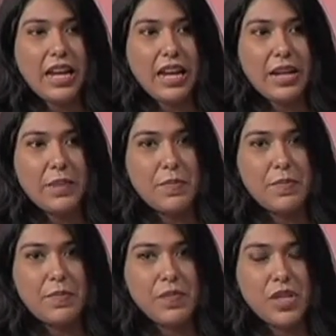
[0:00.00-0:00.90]
um,
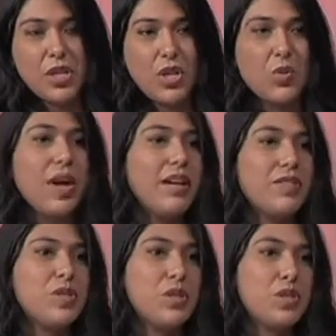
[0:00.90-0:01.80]
you have
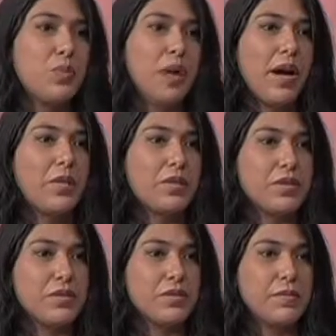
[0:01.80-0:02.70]
special
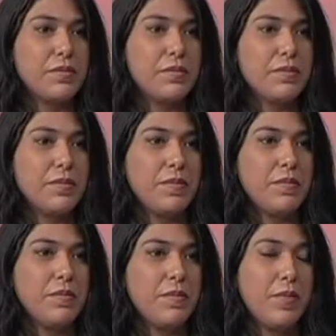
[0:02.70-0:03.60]
powers,
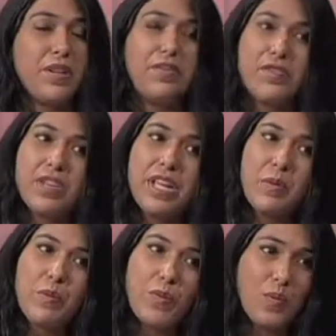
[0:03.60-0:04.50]
but if your
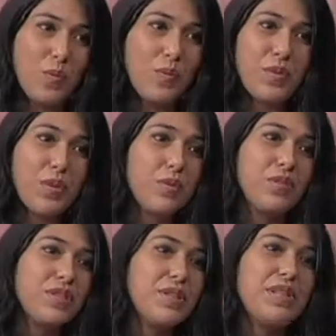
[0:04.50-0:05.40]
name, you
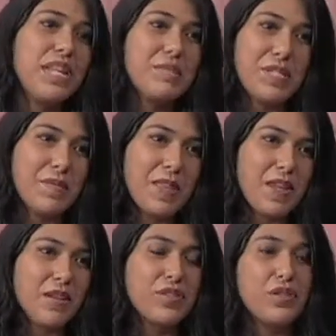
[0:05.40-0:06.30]
were named
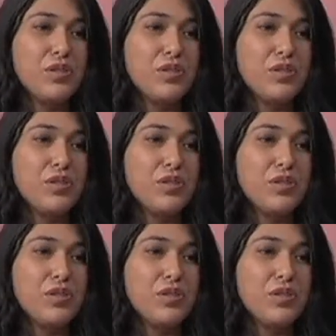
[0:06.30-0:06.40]
something else,